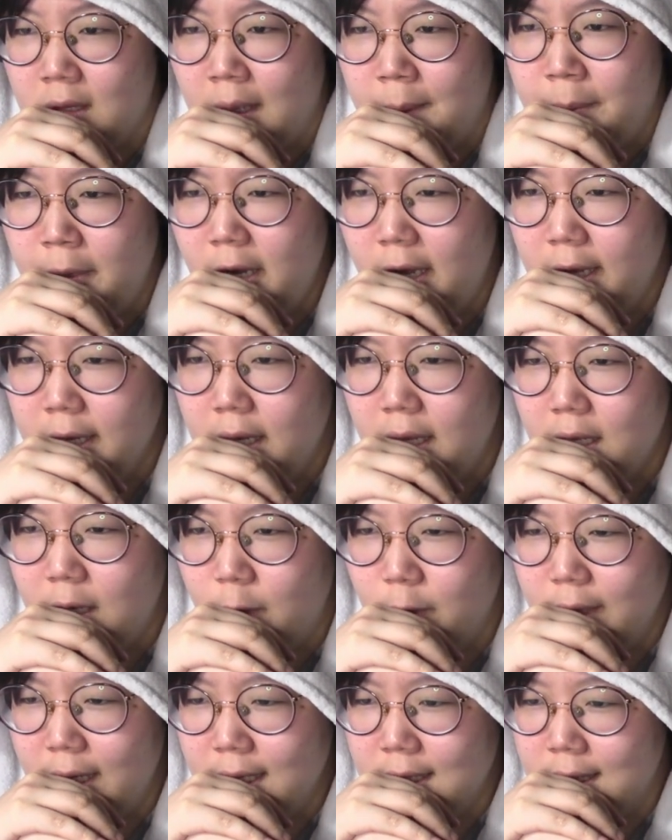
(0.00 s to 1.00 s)
Bro,
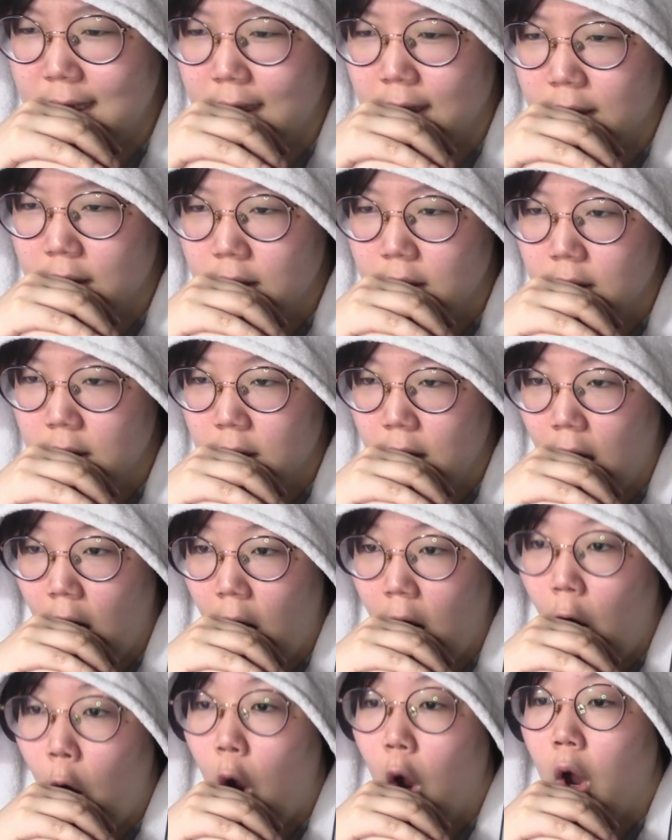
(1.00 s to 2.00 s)
Annette, Onessa.
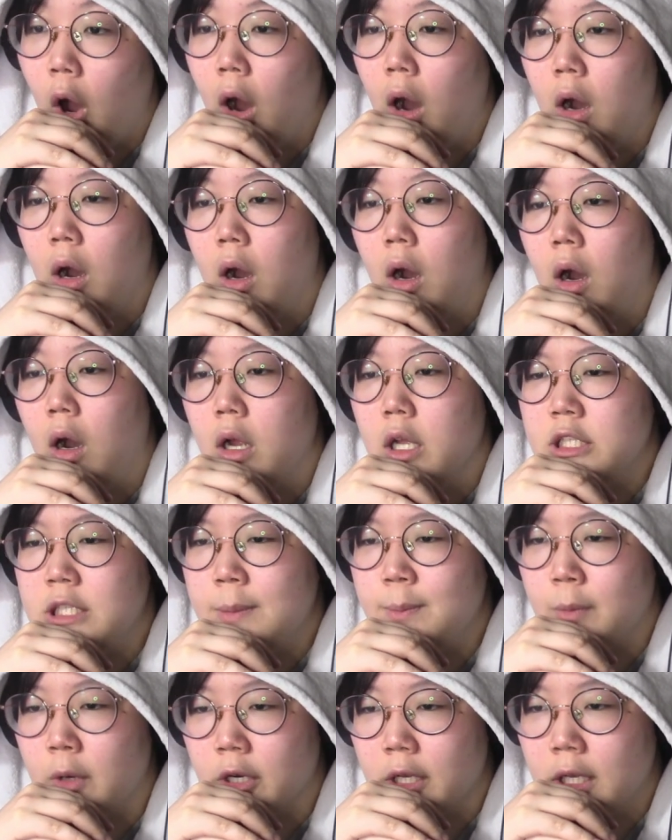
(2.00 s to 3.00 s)
Is
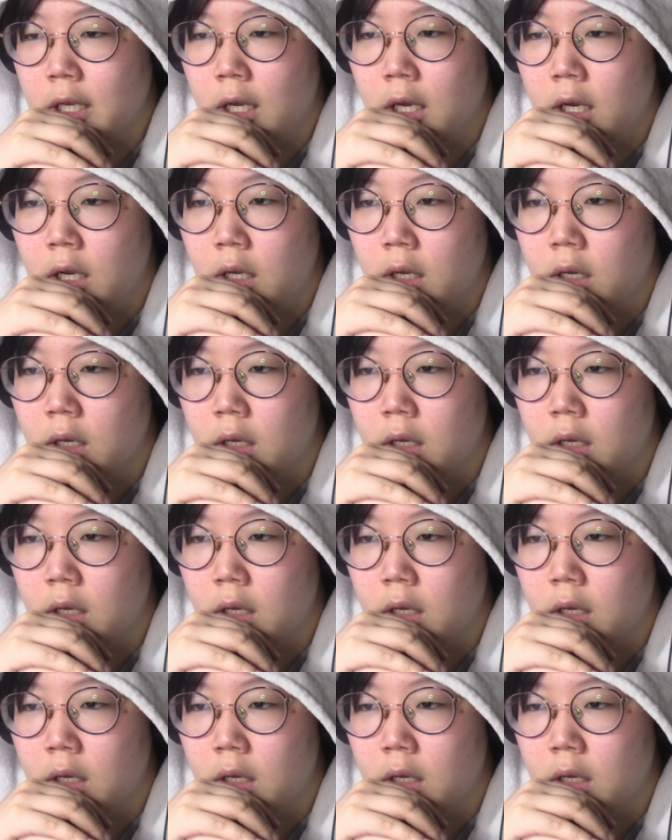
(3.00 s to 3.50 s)
it Monica?